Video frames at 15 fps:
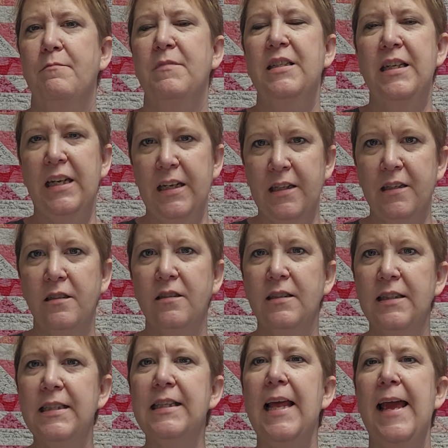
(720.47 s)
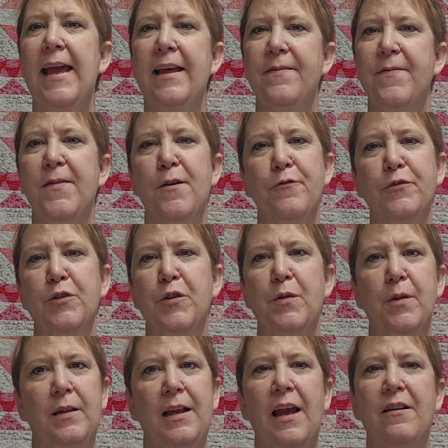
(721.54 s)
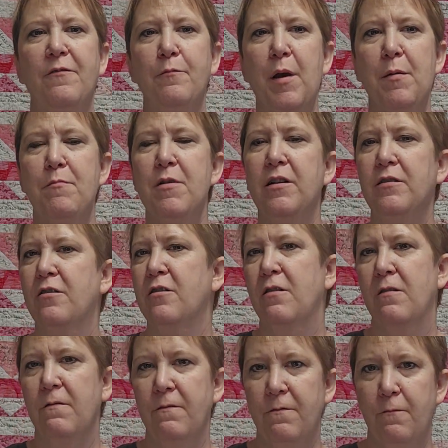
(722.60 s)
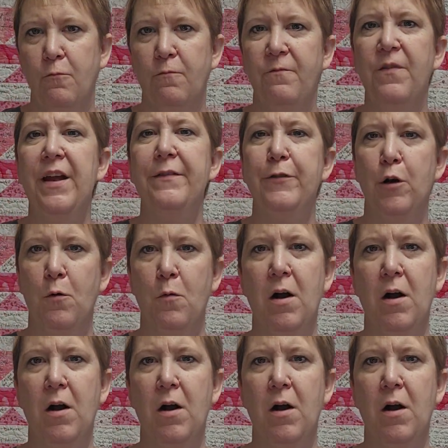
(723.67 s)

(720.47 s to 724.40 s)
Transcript: needles, and those are kind of my Milner favorite